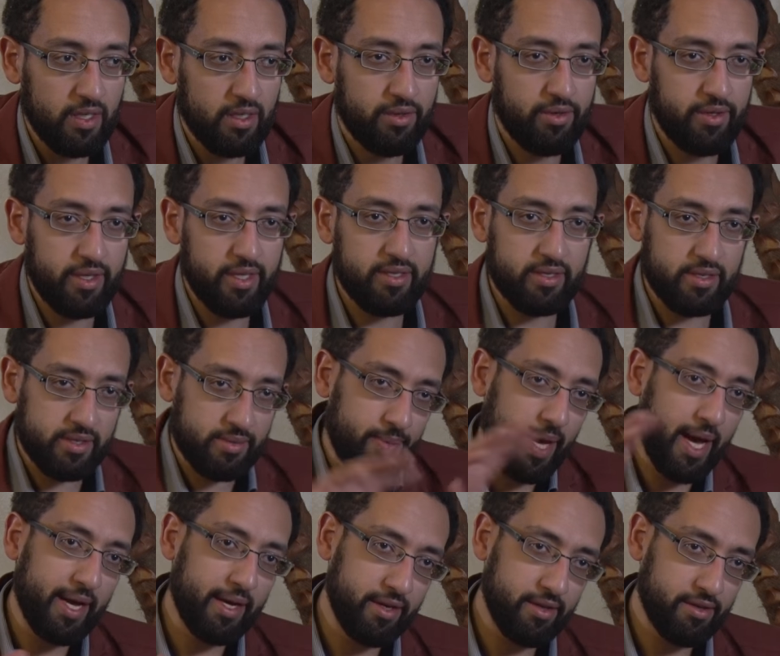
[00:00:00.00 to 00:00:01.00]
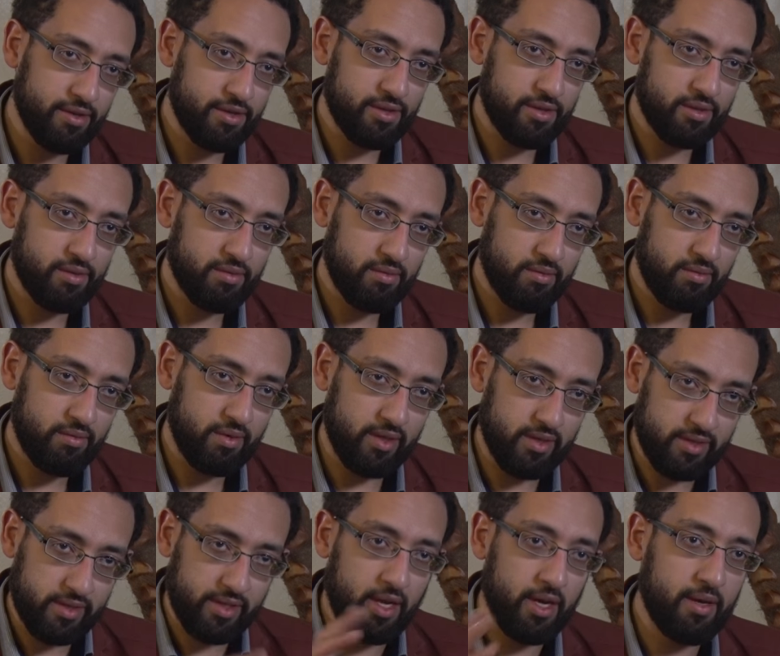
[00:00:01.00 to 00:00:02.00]
This package,
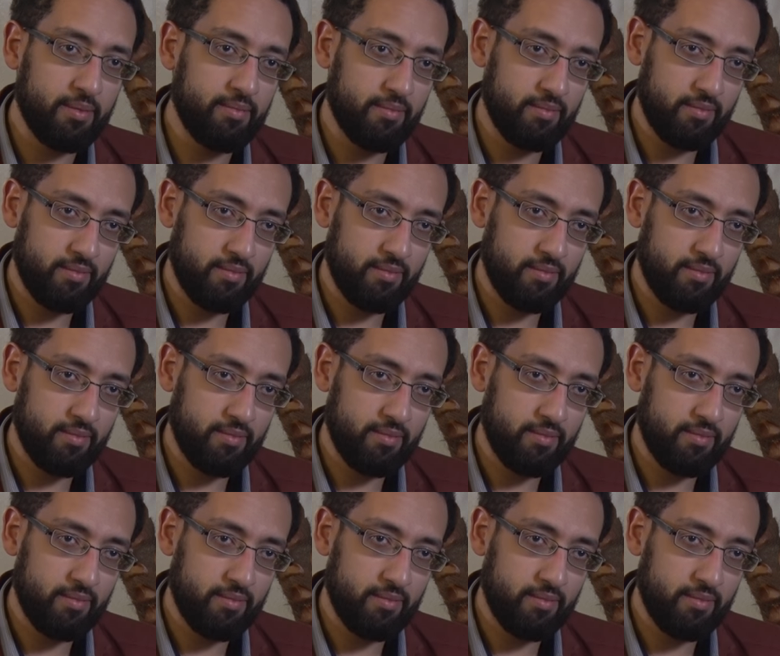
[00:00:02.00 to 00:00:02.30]
Islam,